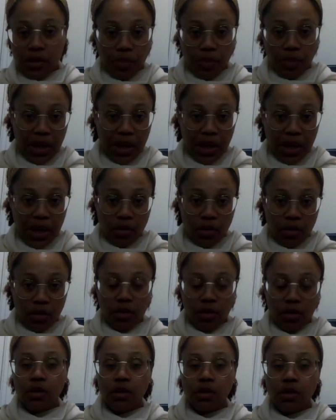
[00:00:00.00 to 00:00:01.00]
depending
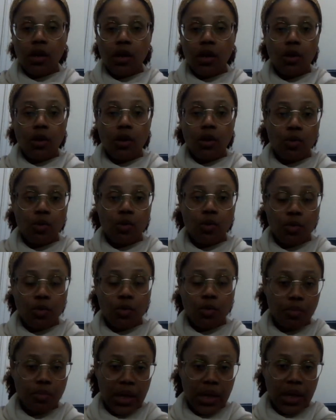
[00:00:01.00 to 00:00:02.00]
on how
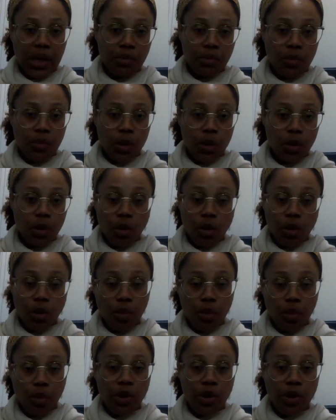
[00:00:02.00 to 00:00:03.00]
big and long your
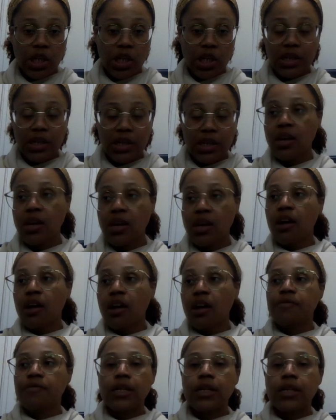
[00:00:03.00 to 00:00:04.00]
project is,
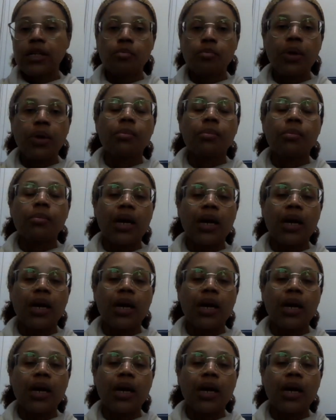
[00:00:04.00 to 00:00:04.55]
final payment.